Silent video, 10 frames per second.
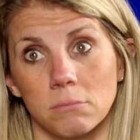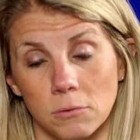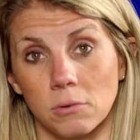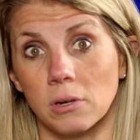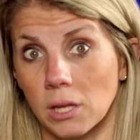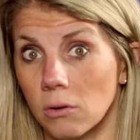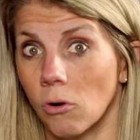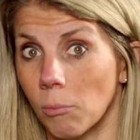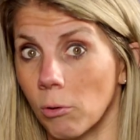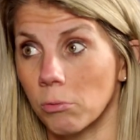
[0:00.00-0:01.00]
you can get
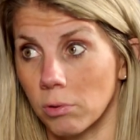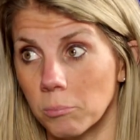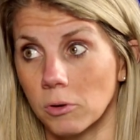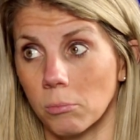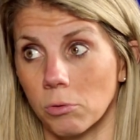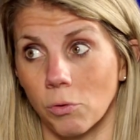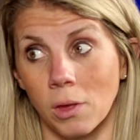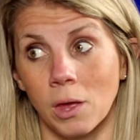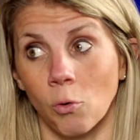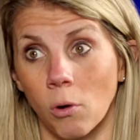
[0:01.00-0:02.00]
hormonal symptoms, you
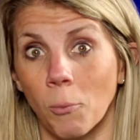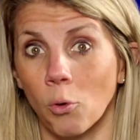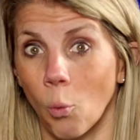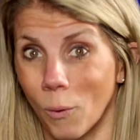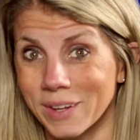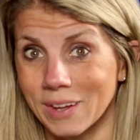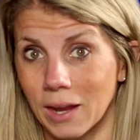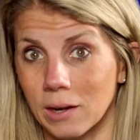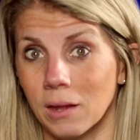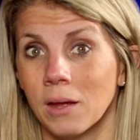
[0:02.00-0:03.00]
can get hormonal weight
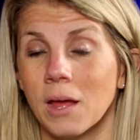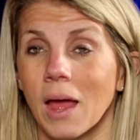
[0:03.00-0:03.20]
gain.